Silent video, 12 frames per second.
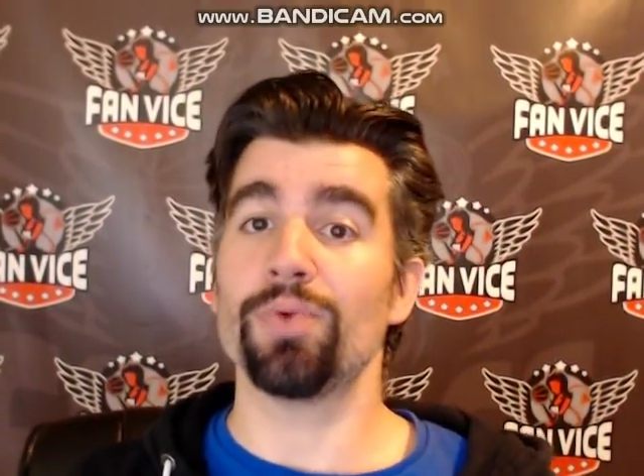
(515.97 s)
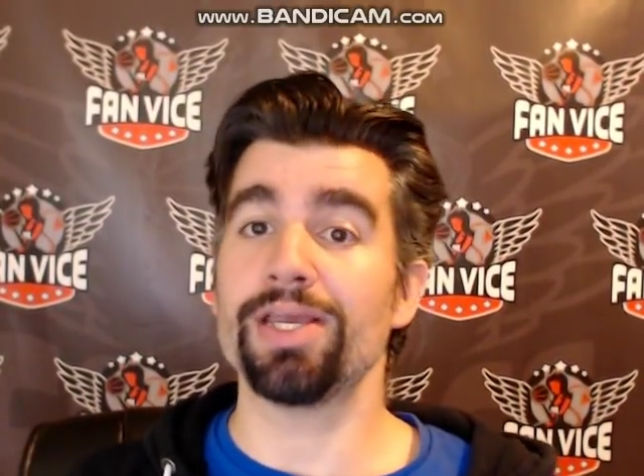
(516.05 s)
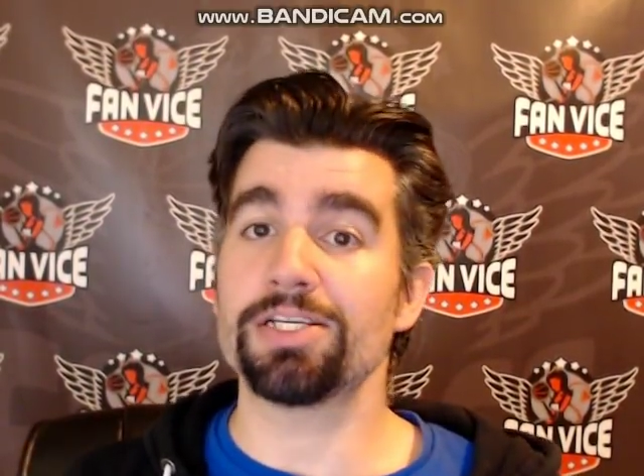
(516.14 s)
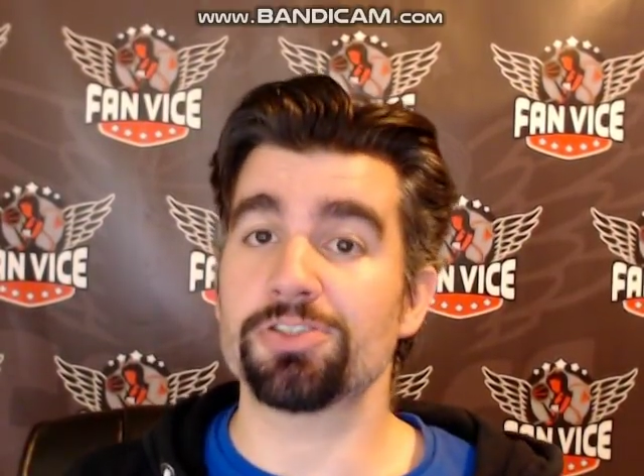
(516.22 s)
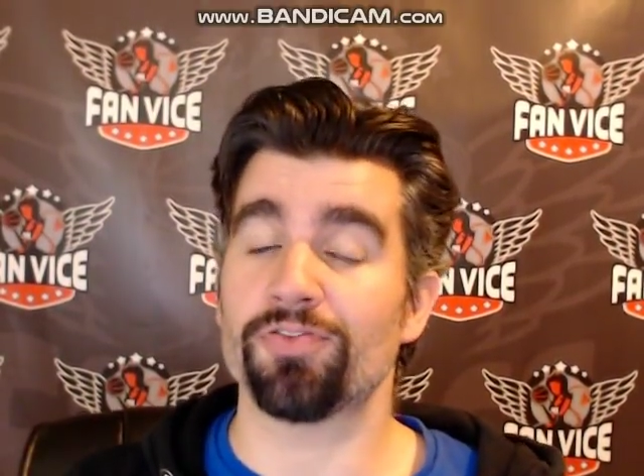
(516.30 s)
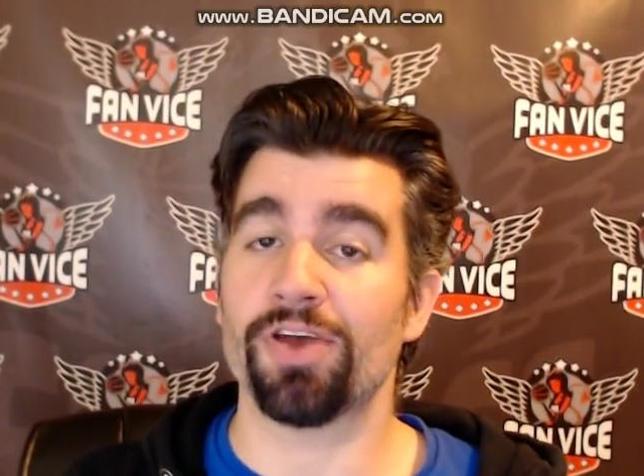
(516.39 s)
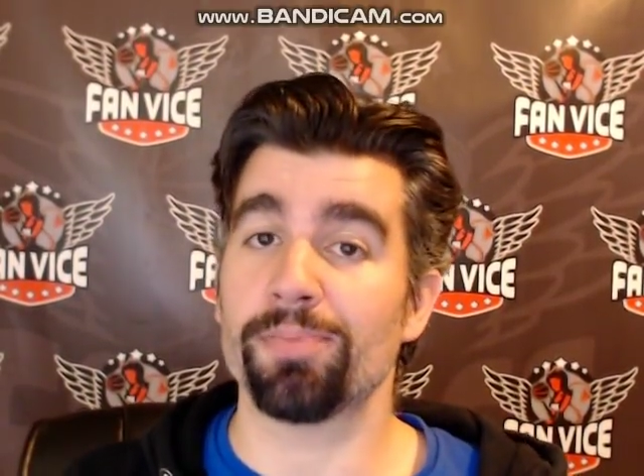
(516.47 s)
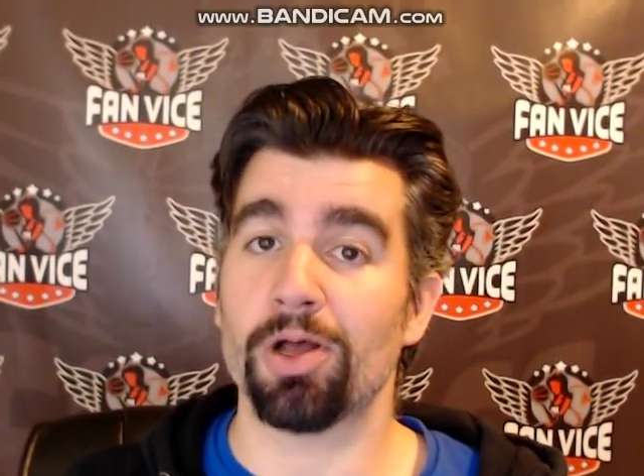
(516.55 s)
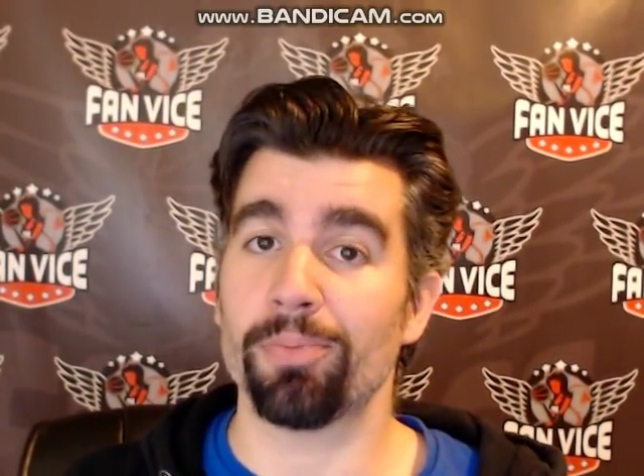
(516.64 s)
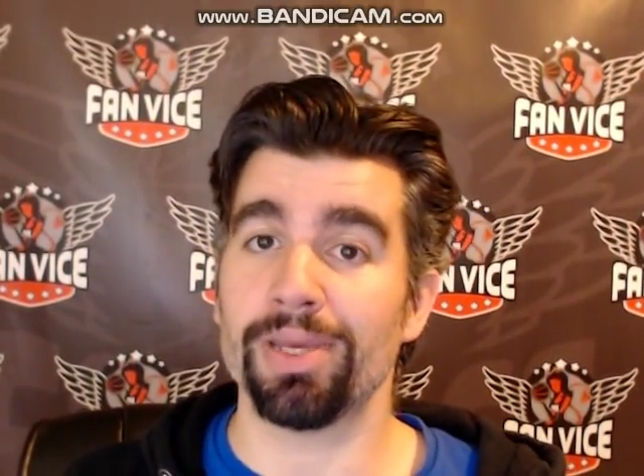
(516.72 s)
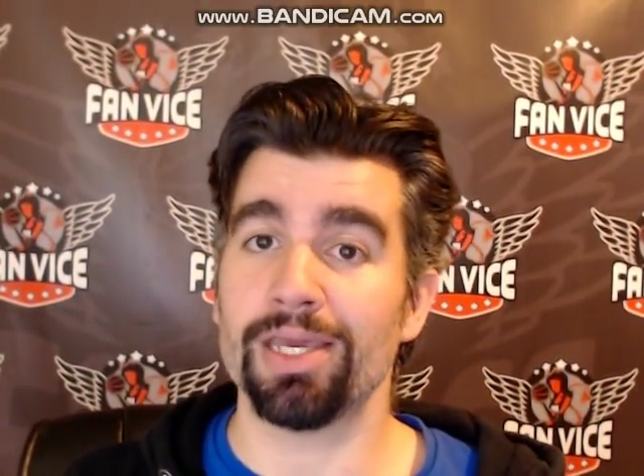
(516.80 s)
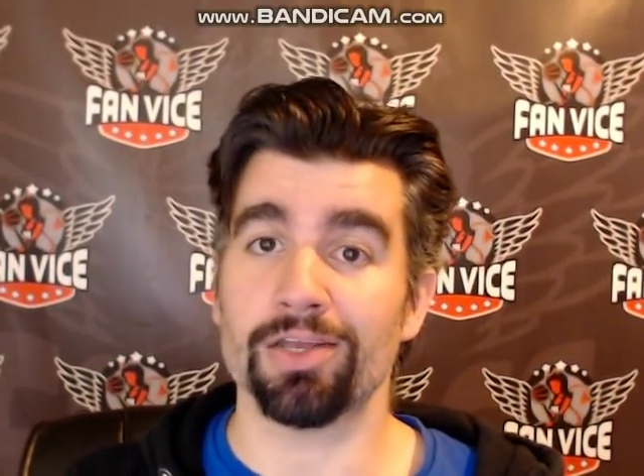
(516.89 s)
weeks of
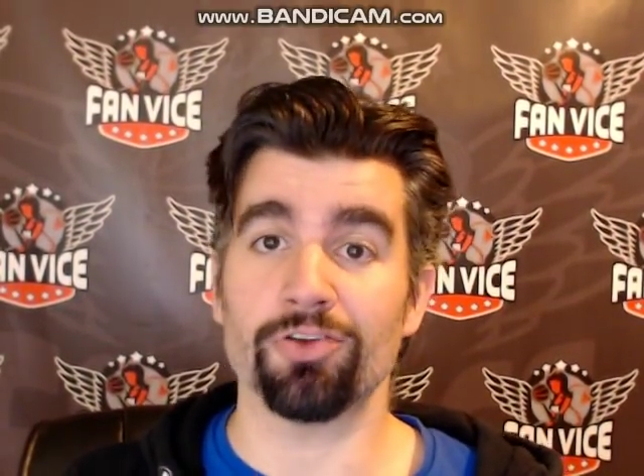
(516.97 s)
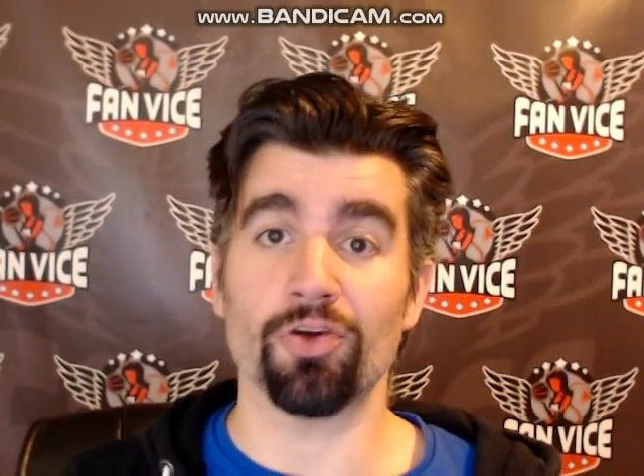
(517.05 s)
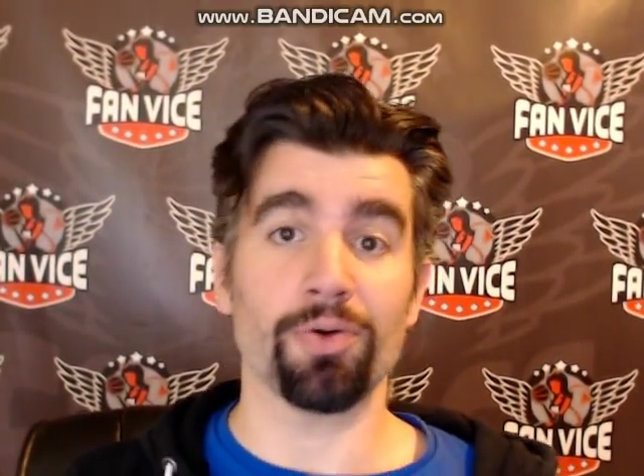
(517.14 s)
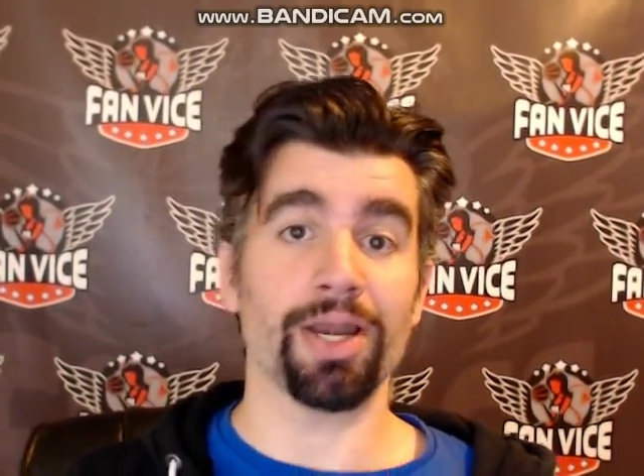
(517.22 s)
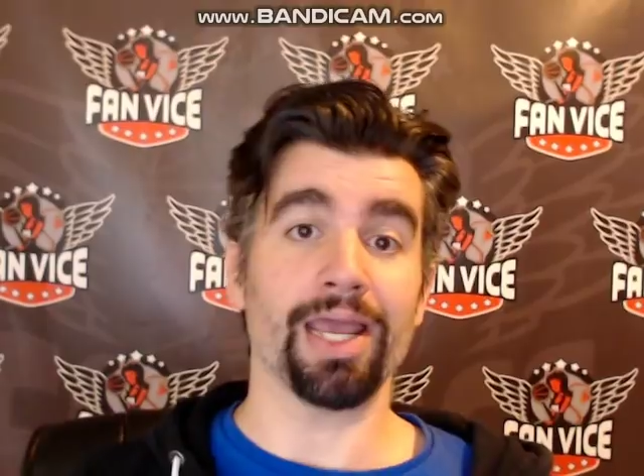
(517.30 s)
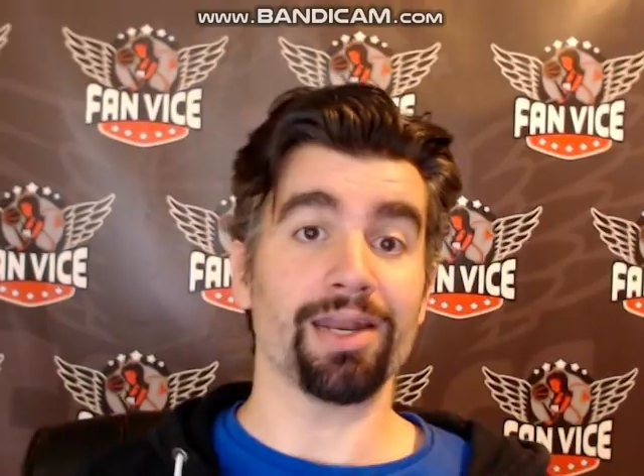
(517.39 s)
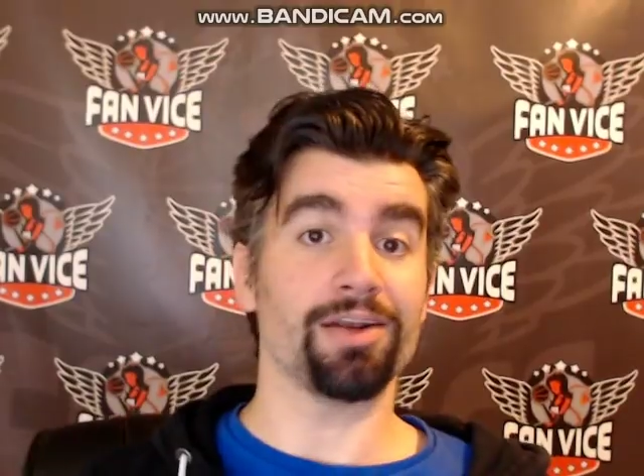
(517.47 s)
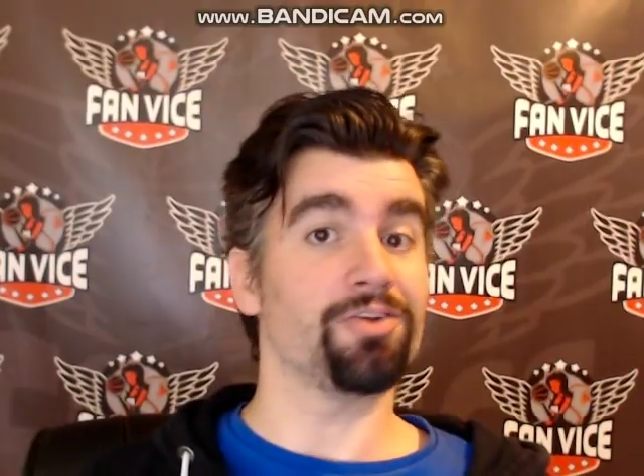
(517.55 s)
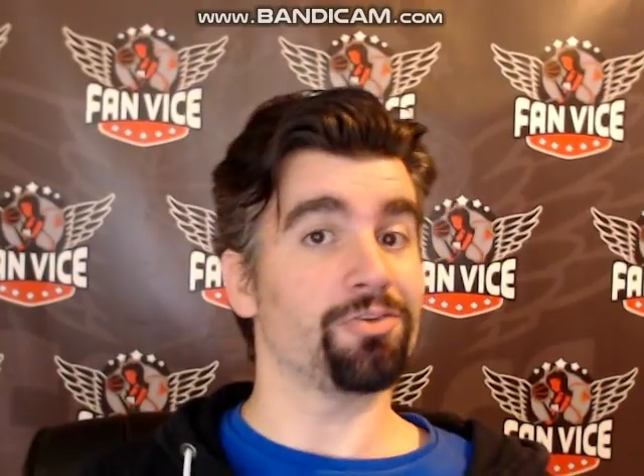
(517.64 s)
MLB and donated